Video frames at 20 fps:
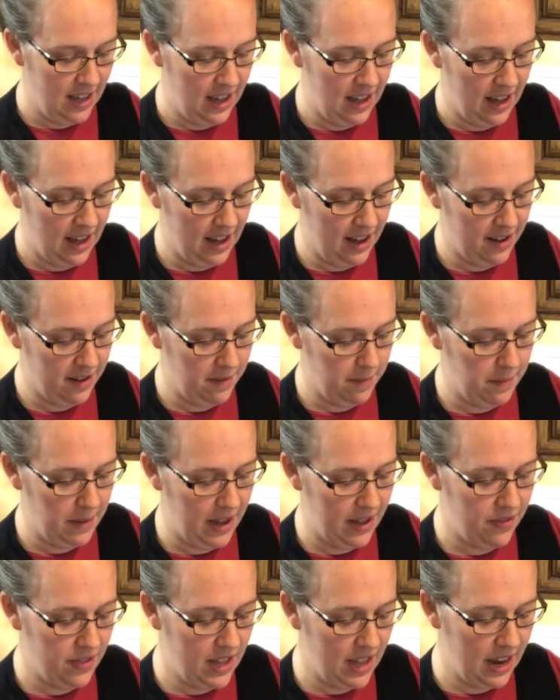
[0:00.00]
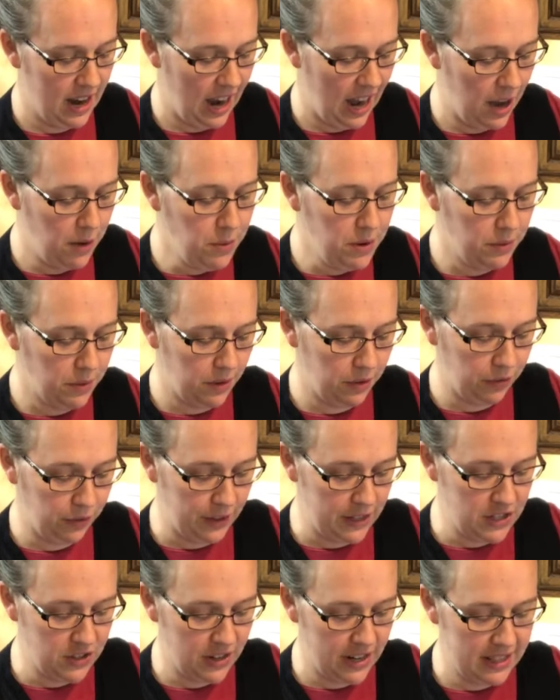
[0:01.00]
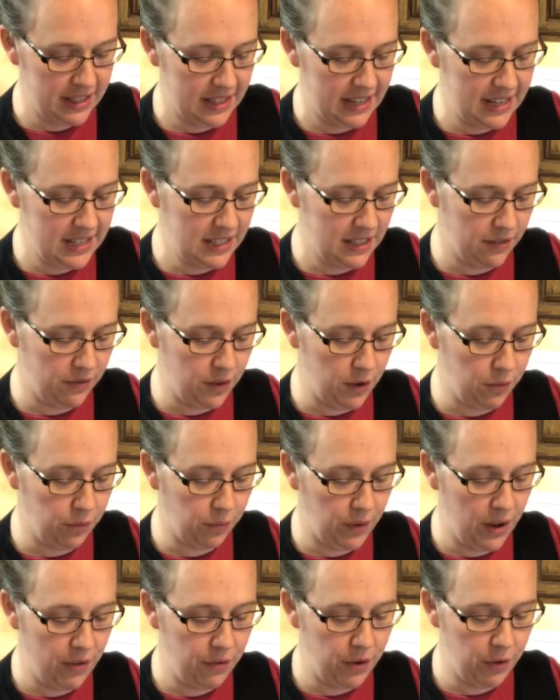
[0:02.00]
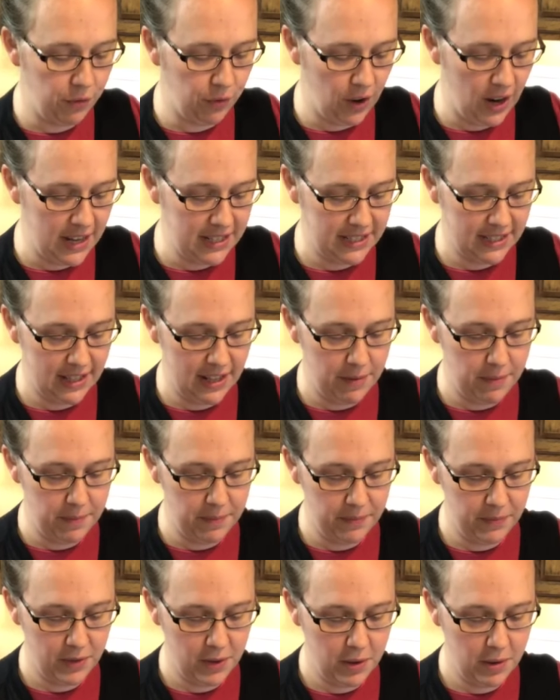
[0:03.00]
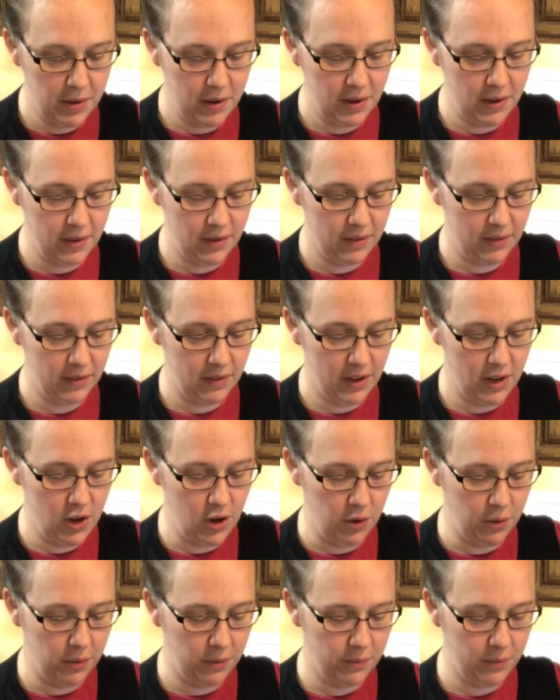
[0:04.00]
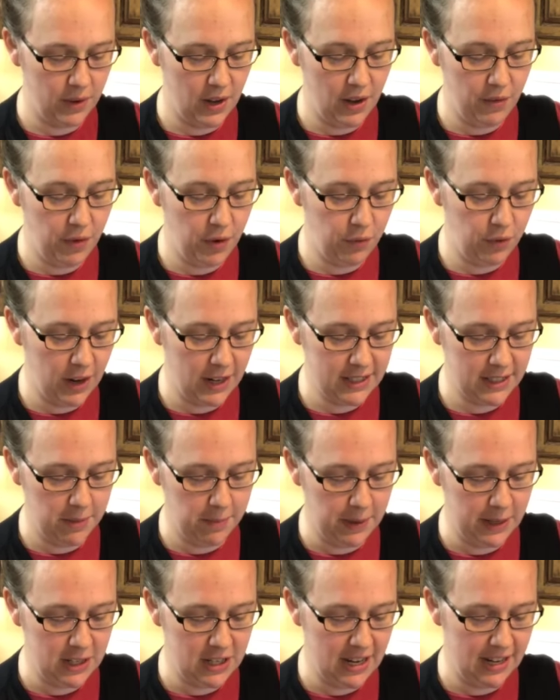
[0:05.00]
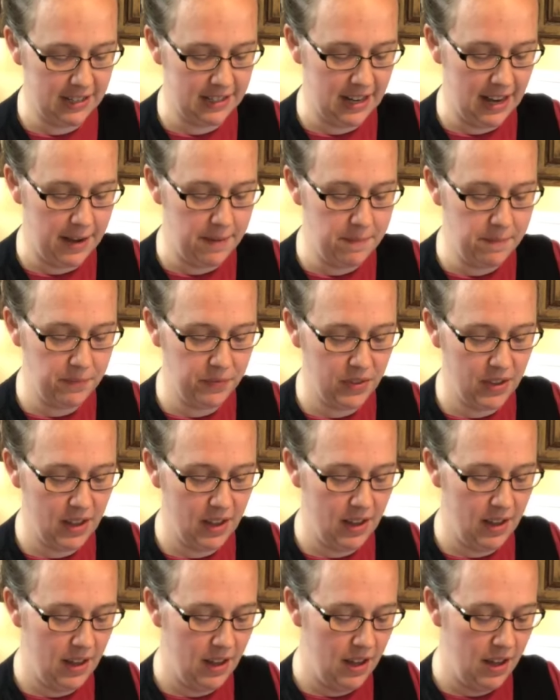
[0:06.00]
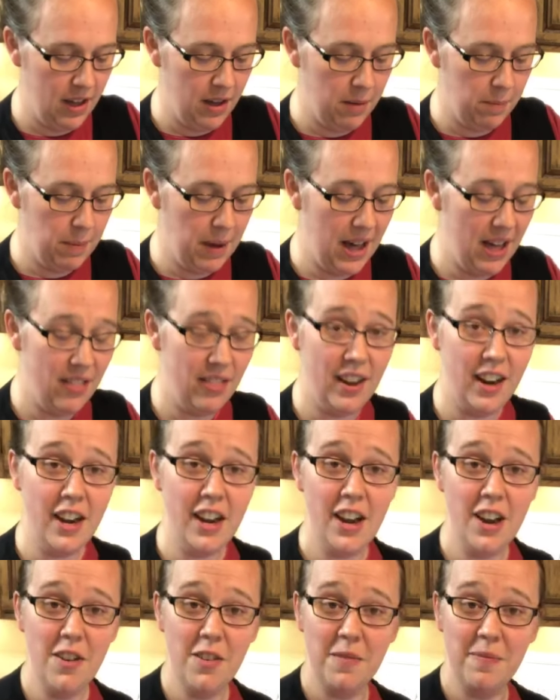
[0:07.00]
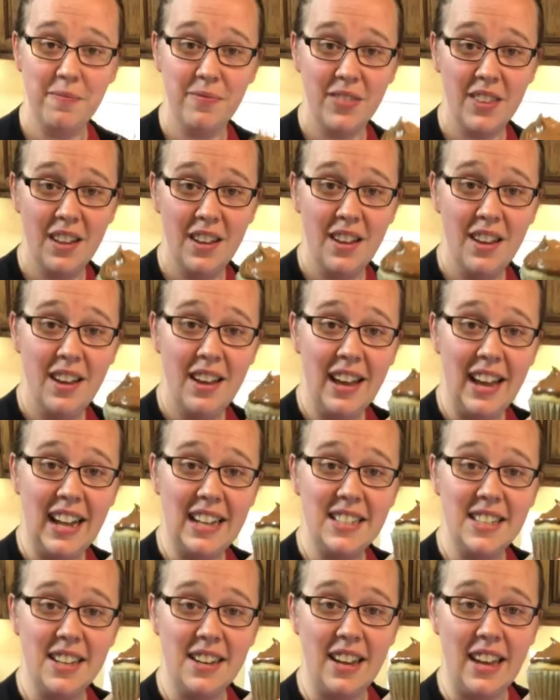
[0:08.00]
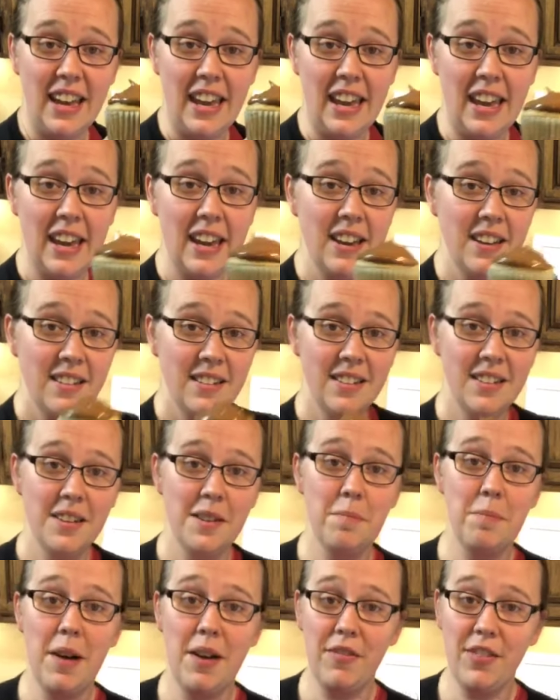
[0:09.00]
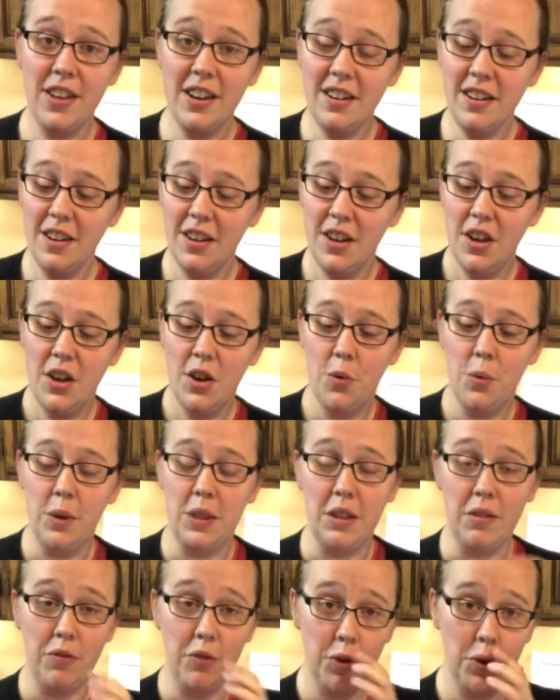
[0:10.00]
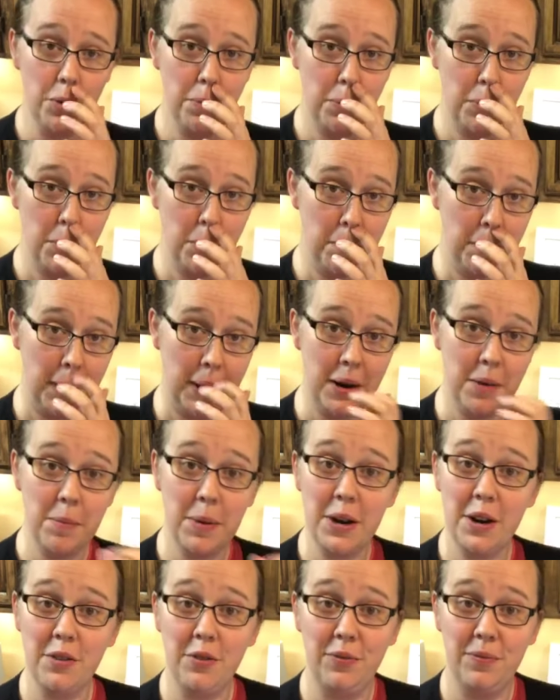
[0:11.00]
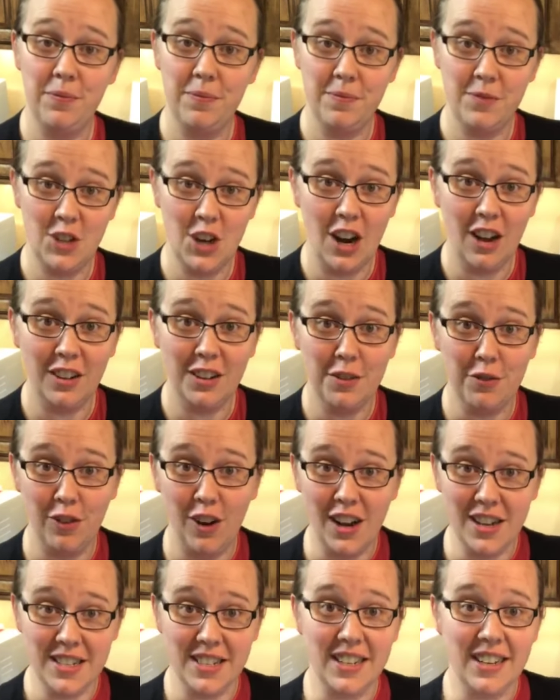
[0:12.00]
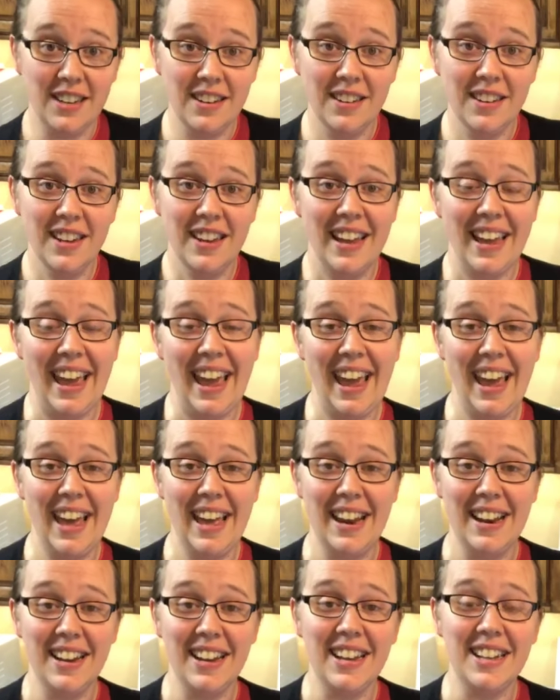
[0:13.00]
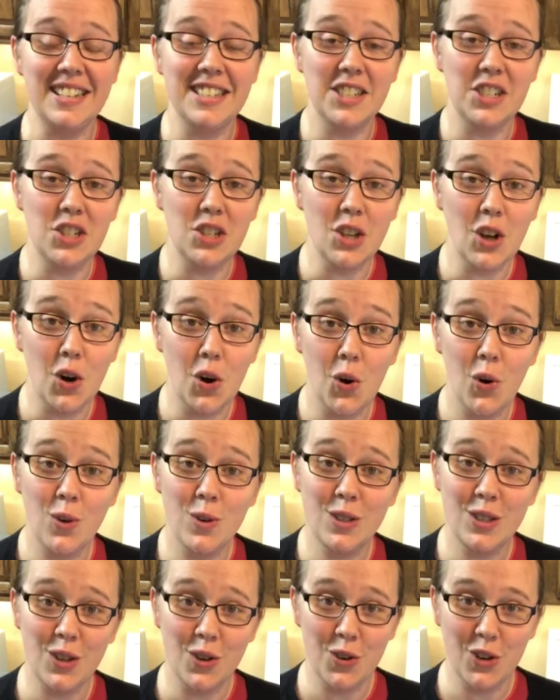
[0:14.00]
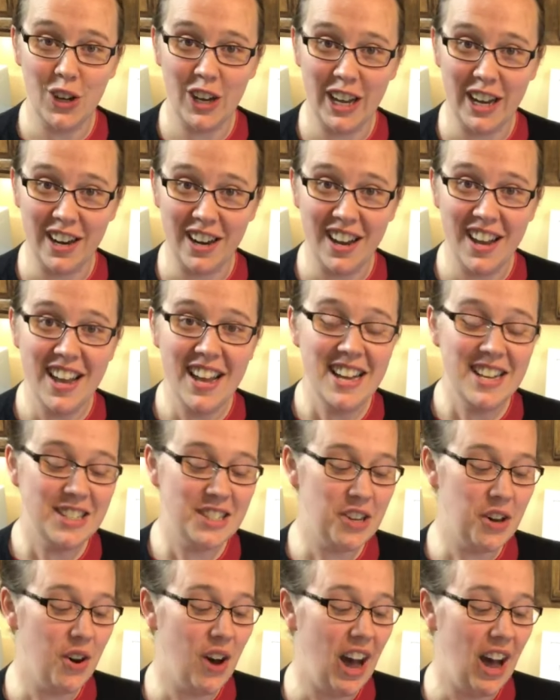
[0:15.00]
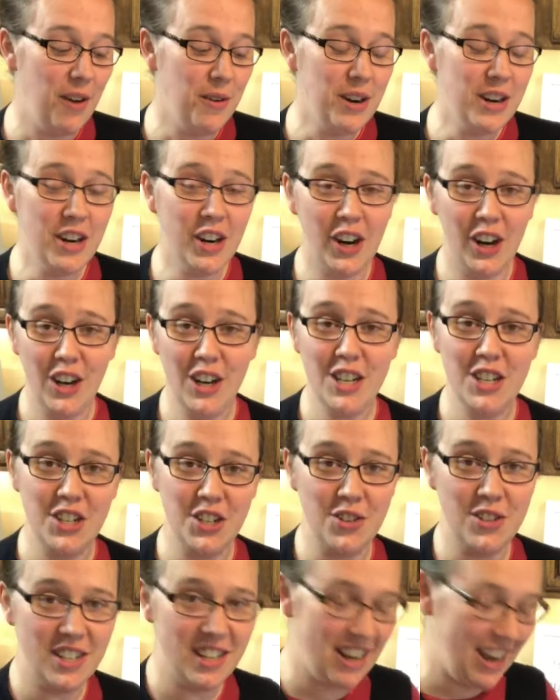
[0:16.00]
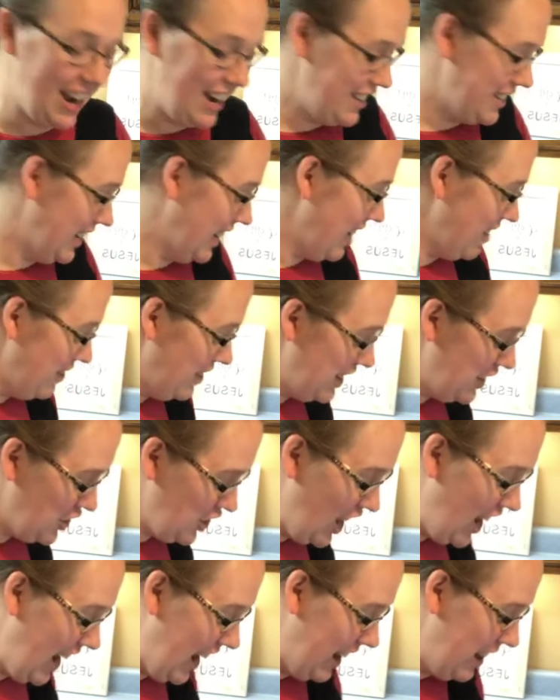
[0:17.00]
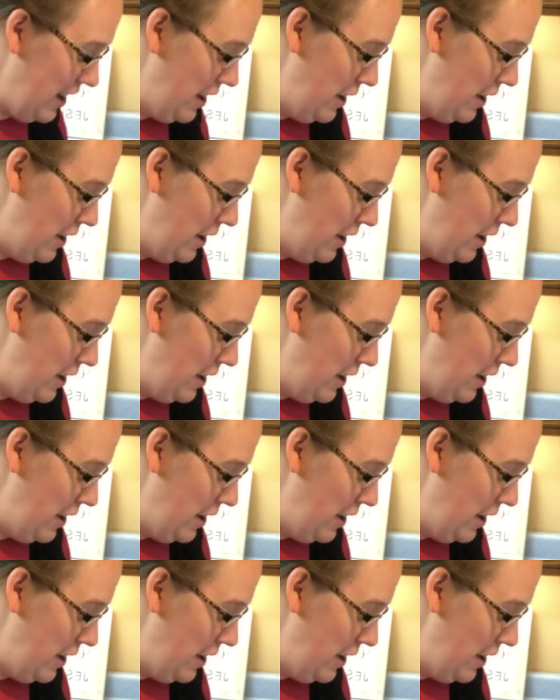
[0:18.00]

And then I would refrigerate these if you frost them, you know, if you frost a bunch at a time. But there you go. It's an E muffin with a fuel pull peanut butter chocolate frosting, and it's so, so good. So I would encourage you today to give it a try.